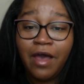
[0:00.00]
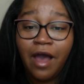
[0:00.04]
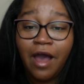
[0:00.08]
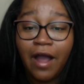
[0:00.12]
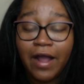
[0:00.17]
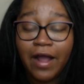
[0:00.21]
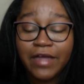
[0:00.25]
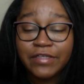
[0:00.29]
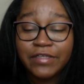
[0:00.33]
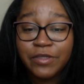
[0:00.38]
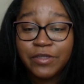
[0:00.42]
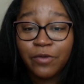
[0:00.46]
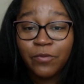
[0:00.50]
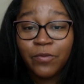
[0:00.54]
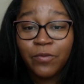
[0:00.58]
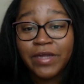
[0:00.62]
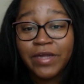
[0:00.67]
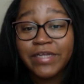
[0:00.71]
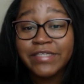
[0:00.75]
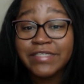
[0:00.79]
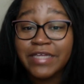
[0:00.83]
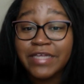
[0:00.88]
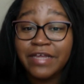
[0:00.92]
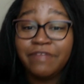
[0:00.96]
All right, so
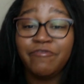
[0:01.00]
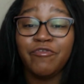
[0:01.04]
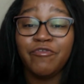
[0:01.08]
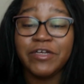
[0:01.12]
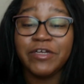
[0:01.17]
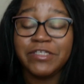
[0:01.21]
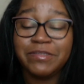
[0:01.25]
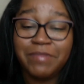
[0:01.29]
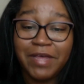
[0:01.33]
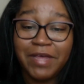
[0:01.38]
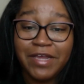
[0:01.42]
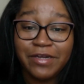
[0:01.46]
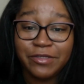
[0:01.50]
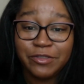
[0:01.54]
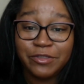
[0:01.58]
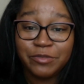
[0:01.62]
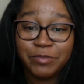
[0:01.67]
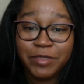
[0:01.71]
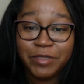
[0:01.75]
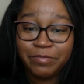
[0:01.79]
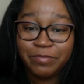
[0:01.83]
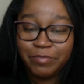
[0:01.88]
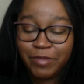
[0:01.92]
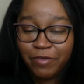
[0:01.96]
what is invoice
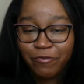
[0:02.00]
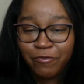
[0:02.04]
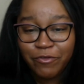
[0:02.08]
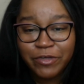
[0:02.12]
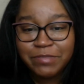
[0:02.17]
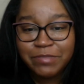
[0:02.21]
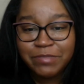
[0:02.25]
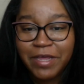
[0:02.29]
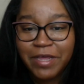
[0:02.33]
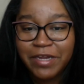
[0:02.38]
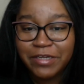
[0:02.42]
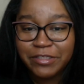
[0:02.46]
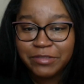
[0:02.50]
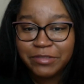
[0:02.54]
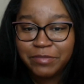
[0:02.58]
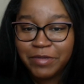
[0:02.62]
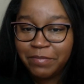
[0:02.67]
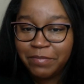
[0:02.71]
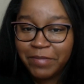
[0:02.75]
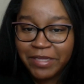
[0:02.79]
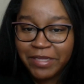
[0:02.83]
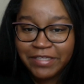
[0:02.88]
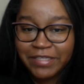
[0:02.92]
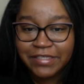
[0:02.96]
management? Invoice
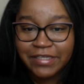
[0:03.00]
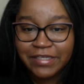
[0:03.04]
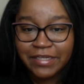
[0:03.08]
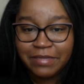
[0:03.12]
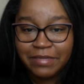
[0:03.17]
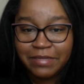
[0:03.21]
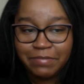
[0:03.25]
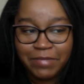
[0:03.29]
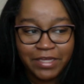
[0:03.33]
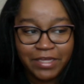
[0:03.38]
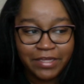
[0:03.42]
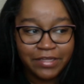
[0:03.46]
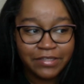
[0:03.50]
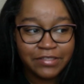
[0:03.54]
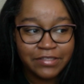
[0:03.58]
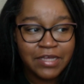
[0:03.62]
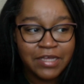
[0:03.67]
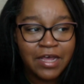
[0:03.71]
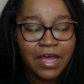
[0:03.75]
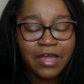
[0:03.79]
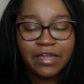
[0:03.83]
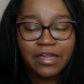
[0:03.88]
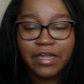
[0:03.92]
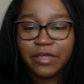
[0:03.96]
management basically
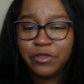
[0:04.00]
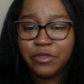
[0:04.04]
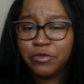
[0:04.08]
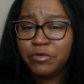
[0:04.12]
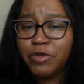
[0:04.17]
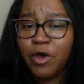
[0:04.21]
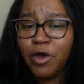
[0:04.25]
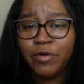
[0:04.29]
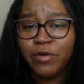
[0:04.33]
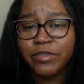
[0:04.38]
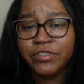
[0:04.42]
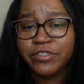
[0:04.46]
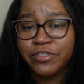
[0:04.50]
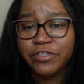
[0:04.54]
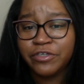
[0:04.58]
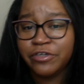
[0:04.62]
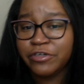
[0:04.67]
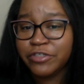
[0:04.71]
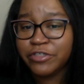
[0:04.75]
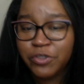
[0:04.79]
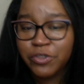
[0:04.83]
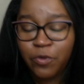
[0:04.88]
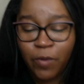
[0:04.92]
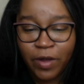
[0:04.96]
means like you go into
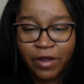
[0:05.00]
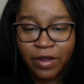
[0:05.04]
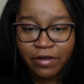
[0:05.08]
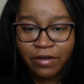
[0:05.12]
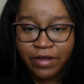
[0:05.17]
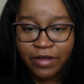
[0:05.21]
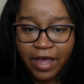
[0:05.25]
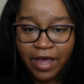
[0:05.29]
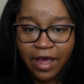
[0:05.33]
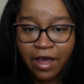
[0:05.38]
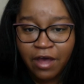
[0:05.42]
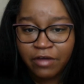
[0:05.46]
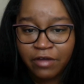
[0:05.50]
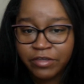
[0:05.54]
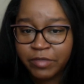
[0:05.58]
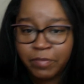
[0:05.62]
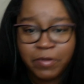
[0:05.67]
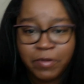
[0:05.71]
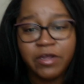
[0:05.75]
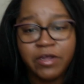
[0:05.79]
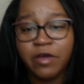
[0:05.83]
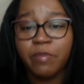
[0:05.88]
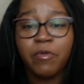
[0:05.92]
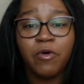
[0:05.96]
your Square account,
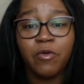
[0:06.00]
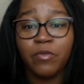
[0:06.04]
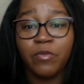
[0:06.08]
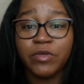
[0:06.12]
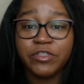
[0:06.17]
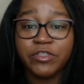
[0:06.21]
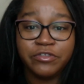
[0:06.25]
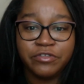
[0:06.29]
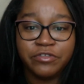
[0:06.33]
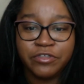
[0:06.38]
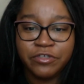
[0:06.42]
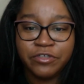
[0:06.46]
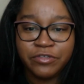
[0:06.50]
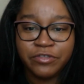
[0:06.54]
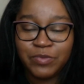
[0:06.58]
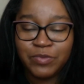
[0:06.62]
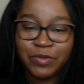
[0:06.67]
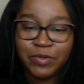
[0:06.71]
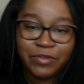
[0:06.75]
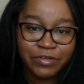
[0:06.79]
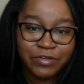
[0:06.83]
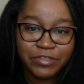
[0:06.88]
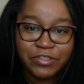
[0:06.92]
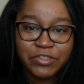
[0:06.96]
depending upon what you use,
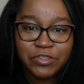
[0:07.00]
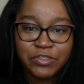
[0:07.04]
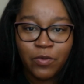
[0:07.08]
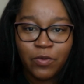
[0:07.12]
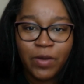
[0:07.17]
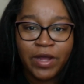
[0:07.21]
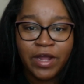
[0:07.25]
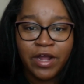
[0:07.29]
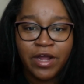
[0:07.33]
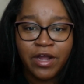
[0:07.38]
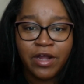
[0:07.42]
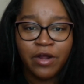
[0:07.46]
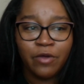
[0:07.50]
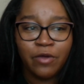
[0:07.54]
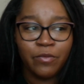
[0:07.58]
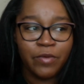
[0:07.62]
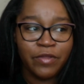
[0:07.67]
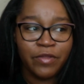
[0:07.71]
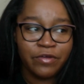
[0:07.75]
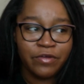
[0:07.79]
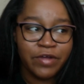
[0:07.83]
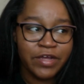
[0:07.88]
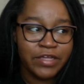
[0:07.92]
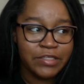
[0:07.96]
whether it's Square,
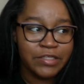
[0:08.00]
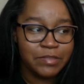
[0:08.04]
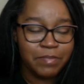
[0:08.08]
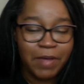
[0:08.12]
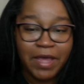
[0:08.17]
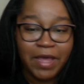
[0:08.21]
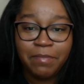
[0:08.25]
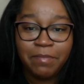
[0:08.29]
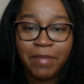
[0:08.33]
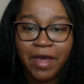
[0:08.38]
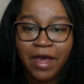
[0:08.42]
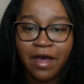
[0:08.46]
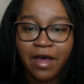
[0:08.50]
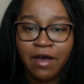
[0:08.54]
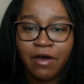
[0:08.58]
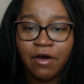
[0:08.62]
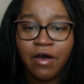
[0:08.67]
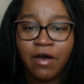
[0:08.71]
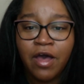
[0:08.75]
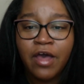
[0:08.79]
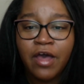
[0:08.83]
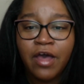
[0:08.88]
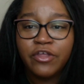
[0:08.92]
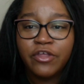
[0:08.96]
whether it's
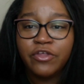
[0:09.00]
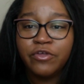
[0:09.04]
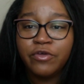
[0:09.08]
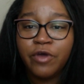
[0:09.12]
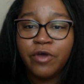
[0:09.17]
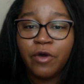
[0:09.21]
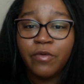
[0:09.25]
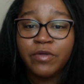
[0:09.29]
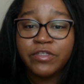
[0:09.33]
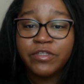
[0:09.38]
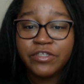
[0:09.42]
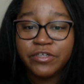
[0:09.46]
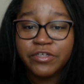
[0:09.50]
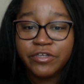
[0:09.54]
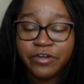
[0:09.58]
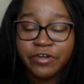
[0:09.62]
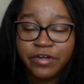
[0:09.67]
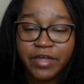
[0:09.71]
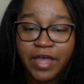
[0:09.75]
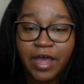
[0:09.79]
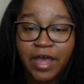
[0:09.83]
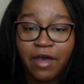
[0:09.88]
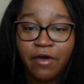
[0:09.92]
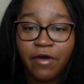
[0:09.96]
PayPal, you go into
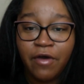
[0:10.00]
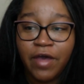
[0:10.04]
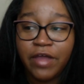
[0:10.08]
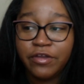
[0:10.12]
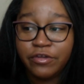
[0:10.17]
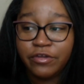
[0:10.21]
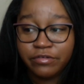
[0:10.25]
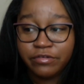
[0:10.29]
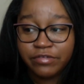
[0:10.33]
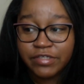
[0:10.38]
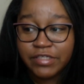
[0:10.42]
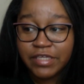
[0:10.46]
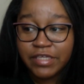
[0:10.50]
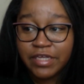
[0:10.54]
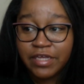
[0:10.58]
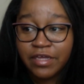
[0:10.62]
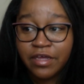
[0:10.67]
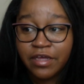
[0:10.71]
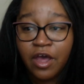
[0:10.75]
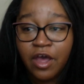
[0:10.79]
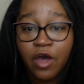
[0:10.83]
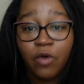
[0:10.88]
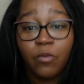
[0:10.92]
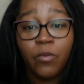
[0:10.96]
your account and you
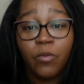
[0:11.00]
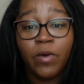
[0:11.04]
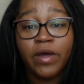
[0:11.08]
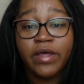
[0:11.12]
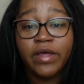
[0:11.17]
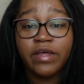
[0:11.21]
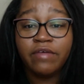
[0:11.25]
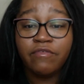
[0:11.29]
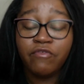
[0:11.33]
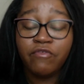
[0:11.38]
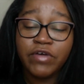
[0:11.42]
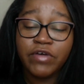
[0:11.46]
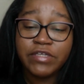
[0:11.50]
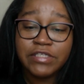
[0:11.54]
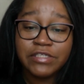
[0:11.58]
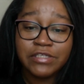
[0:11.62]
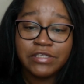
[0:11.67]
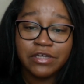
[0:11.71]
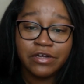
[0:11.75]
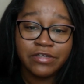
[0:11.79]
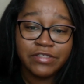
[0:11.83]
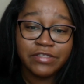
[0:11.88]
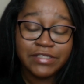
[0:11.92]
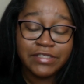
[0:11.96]
see what
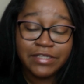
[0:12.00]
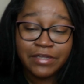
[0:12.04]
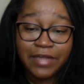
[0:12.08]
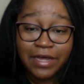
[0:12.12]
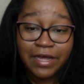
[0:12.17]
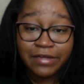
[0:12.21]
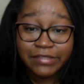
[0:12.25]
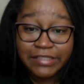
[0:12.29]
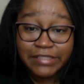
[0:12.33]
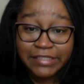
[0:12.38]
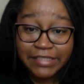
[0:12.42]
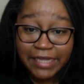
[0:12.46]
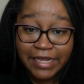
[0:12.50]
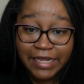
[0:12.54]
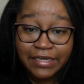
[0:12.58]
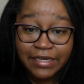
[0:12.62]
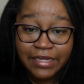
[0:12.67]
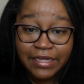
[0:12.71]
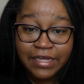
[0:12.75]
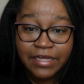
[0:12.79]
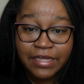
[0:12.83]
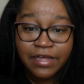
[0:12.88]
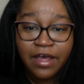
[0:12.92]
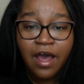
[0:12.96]
invoices are still
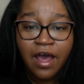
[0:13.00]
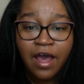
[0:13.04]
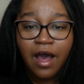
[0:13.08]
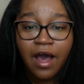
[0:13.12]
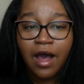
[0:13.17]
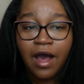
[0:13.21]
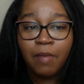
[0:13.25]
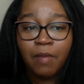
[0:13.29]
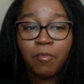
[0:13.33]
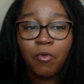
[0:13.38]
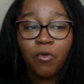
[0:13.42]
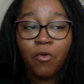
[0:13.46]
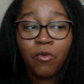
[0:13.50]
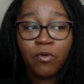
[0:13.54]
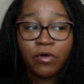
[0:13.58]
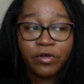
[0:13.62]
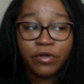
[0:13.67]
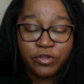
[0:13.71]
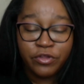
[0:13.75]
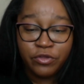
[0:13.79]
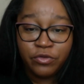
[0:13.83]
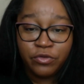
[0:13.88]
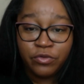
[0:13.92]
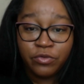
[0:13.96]
outstanding,
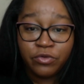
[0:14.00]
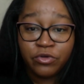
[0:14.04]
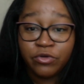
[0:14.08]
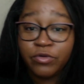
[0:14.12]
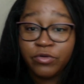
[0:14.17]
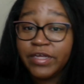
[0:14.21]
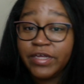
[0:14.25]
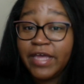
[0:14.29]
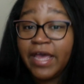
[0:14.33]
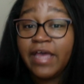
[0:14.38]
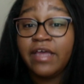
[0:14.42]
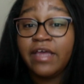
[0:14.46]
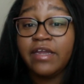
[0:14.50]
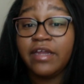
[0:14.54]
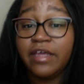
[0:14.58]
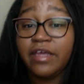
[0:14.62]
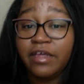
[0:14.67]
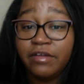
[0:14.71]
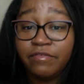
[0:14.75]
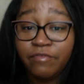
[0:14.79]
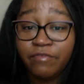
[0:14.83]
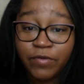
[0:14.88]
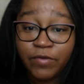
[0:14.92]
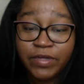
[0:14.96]
or you create
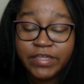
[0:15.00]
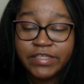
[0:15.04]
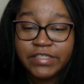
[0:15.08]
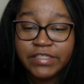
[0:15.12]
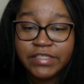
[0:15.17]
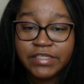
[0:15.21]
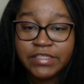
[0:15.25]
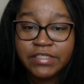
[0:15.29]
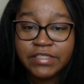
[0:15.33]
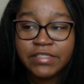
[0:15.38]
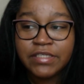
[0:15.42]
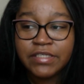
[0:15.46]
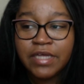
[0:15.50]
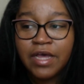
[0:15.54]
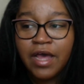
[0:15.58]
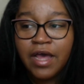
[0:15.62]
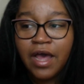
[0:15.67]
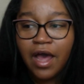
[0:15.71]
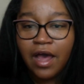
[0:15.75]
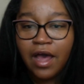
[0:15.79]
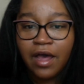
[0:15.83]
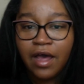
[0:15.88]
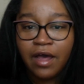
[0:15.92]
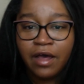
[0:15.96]
invoices
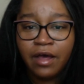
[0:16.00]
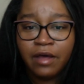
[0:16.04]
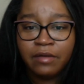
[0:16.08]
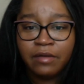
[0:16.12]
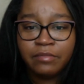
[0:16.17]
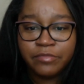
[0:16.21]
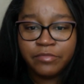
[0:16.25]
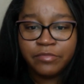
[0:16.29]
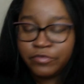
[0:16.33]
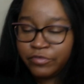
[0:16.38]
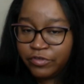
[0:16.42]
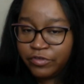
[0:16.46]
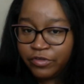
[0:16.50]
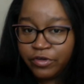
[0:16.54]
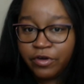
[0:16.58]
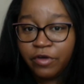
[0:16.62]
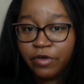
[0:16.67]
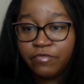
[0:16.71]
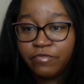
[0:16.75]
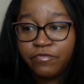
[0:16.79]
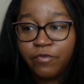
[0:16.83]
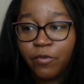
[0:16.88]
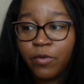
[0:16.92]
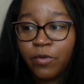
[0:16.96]

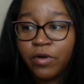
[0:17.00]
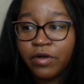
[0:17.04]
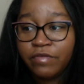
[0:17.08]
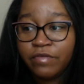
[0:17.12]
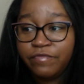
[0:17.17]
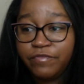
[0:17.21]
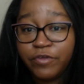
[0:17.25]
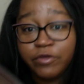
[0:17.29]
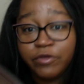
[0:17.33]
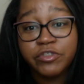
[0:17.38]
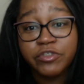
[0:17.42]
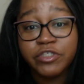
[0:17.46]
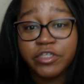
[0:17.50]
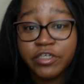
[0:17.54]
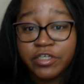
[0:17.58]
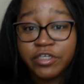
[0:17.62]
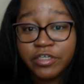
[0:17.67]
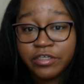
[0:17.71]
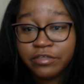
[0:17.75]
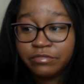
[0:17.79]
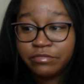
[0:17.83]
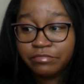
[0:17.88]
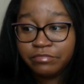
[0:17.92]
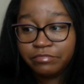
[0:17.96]
for
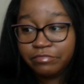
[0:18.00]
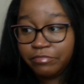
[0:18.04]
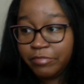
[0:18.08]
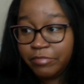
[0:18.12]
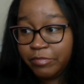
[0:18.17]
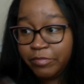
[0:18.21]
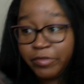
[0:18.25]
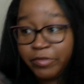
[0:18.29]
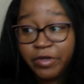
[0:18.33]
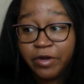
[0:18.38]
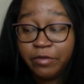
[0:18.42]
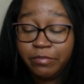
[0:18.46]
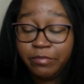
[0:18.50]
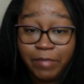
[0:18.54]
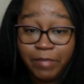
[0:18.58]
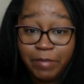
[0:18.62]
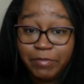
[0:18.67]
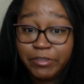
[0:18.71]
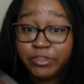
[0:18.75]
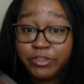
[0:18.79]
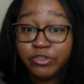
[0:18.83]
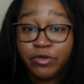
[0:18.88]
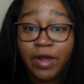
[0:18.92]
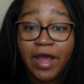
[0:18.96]
future,
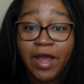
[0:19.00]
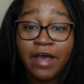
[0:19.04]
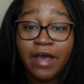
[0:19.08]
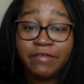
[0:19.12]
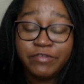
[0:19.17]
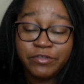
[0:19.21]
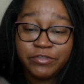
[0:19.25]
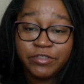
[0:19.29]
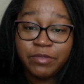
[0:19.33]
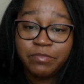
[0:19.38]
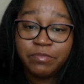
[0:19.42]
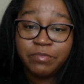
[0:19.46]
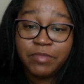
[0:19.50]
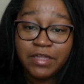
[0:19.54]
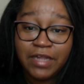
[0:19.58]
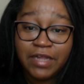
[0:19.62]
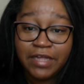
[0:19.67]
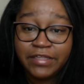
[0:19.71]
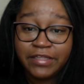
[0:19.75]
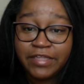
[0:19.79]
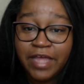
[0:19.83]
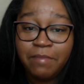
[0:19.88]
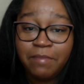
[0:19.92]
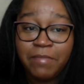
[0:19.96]
maybe drafts or something
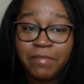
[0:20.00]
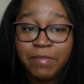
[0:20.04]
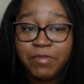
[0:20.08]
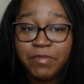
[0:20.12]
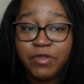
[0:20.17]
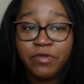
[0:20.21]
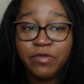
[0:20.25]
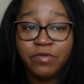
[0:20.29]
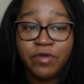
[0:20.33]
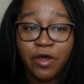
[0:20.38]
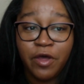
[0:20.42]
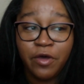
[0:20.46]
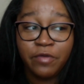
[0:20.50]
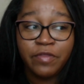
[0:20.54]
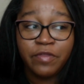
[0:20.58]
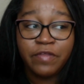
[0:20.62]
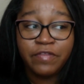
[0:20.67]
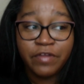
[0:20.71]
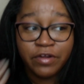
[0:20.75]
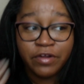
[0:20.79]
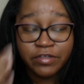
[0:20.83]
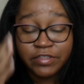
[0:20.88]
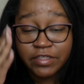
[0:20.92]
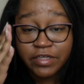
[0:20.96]
like that. Maybe you know
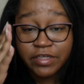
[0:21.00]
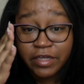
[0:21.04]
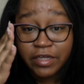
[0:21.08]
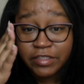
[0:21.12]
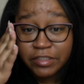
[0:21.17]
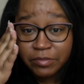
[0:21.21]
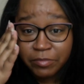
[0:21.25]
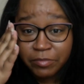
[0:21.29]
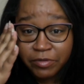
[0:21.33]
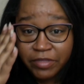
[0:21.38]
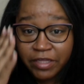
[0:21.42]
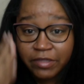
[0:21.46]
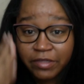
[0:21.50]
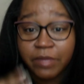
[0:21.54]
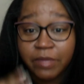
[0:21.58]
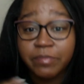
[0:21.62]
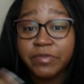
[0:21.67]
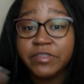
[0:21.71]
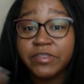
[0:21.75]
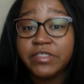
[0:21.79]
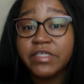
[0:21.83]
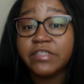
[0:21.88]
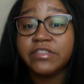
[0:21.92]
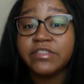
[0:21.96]
that there's a customer that
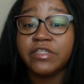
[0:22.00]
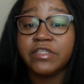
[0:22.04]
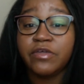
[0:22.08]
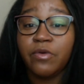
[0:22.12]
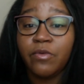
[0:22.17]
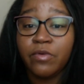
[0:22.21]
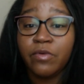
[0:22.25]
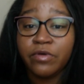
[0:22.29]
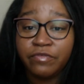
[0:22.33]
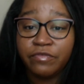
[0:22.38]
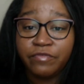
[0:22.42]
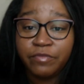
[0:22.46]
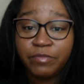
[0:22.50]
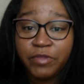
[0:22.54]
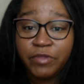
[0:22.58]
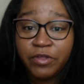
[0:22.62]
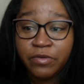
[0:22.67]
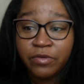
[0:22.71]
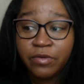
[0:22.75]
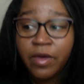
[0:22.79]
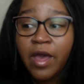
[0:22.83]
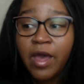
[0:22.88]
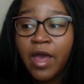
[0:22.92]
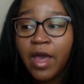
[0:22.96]
could potentially order from
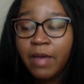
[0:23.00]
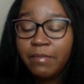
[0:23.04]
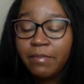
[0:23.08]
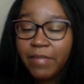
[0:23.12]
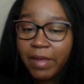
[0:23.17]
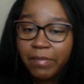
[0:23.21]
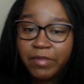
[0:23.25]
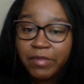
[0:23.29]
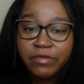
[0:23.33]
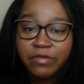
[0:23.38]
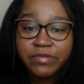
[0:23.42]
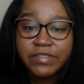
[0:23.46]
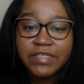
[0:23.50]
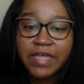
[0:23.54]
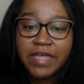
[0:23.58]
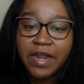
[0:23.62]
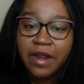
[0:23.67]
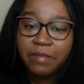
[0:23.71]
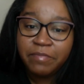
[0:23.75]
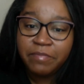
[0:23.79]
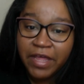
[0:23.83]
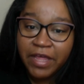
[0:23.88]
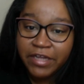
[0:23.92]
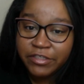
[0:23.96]
you. Maybe you
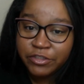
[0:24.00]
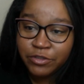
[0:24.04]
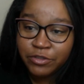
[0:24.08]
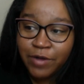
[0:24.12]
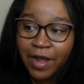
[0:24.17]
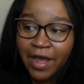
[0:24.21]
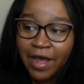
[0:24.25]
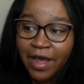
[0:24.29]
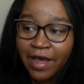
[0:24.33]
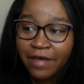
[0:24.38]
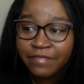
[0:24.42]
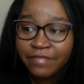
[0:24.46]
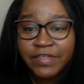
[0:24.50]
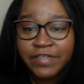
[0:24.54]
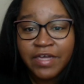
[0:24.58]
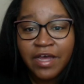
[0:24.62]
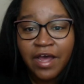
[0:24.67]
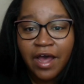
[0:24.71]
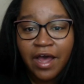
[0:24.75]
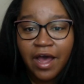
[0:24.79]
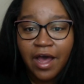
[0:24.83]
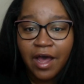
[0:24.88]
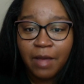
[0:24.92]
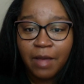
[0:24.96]
set up that draft
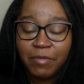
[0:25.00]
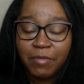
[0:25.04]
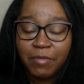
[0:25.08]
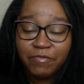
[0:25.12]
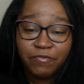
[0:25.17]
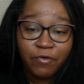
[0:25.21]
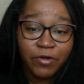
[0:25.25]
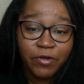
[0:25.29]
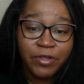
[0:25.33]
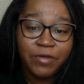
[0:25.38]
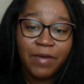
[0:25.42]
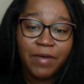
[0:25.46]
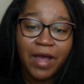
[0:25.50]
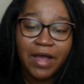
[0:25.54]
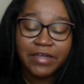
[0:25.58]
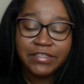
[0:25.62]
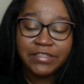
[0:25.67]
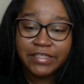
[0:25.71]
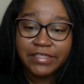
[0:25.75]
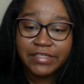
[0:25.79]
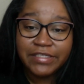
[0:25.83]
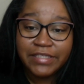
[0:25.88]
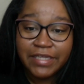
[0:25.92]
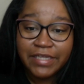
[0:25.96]
before you
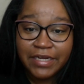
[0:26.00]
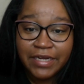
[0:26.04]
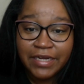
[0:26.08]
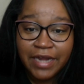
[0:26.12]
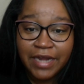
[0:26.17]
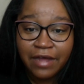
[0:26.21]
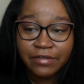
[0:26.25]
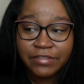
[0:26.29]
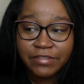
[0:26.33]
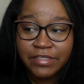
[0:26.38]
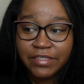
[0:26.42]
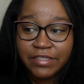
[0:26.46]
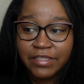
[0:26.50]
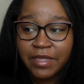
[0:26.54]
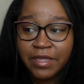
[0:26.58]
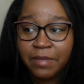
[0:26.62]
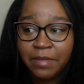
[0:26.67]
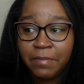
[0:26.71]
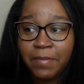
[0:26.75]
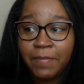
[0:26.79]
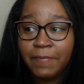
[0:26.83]
actually send it out to them.